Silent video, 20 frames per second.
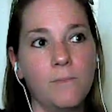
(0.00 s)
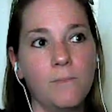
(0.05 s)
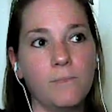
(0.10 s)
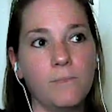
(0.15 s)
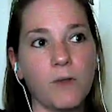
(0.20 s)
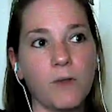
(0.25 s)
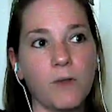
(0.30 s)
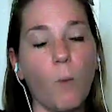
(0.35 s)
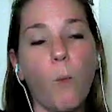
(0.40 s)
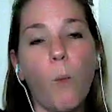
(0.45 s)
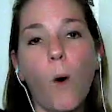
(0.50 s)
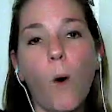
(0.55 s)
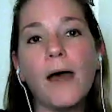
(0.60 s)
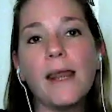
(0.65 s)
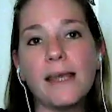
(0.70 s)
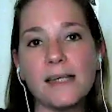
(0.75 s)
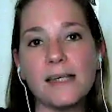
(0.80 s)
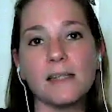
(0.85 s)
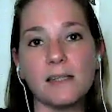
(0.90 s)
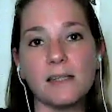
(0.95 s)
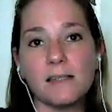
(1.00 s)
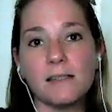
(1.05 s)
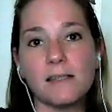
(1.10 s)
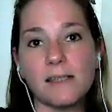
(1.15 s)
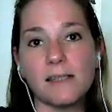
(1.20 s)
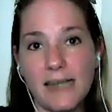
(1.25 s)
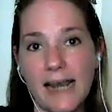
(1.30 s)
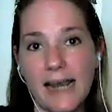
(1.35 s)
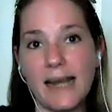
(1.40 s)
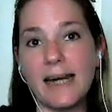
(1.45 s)
what is
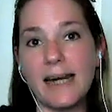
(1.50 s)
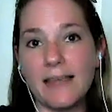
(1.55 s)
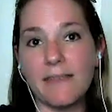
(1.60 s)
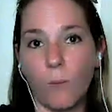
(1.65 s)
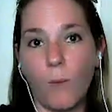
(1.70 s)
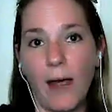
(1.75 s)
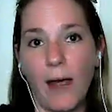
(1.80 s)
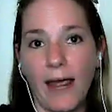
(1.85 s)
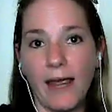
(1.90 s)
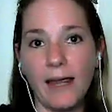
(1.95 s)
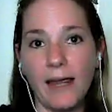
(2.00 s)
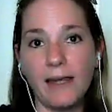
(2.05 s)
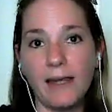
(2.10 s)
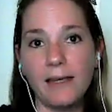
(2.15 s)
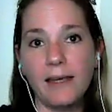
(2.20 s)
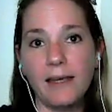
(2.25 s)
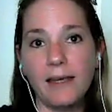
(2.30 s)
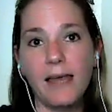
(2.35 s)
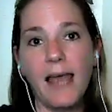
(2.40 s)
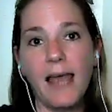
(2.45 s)
standing in their way